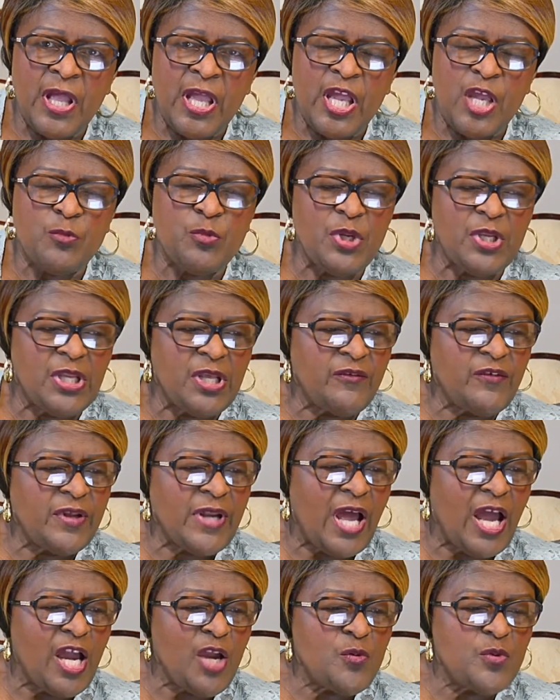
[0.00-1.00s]
And beloved,
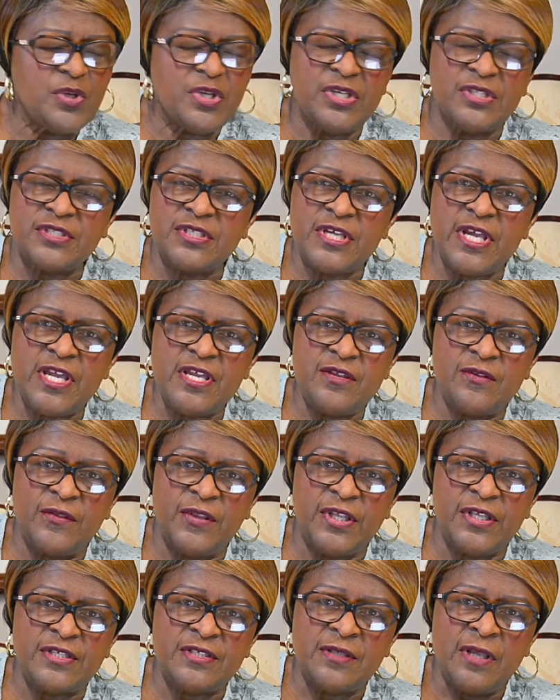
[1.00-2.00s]
I want to tell you
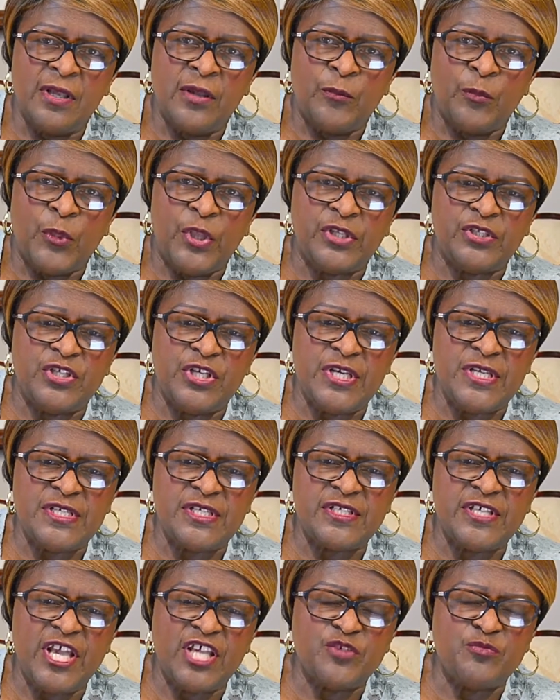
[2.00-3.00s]
this, that
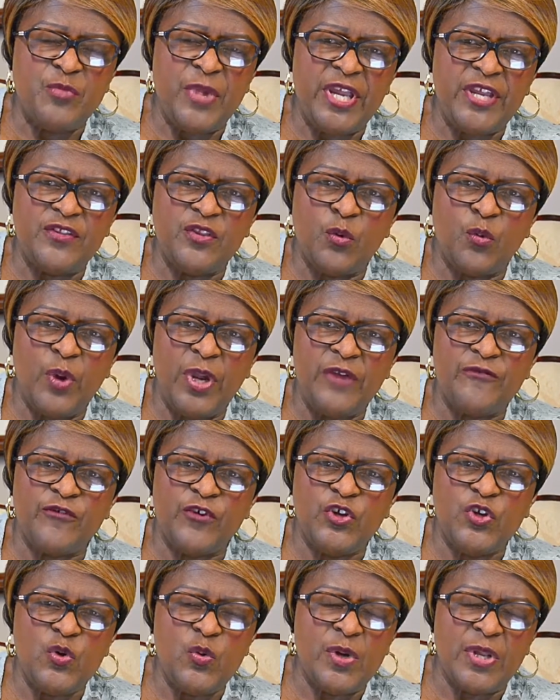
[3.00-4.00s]
Jesus has made the way for
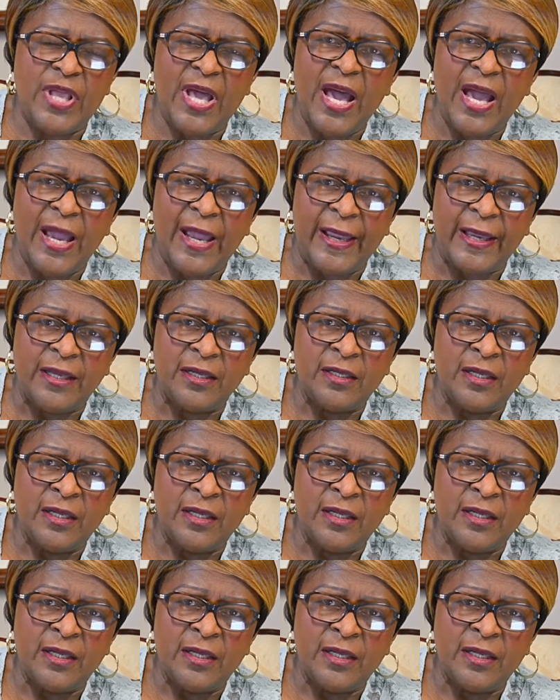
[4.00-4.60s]
you and I.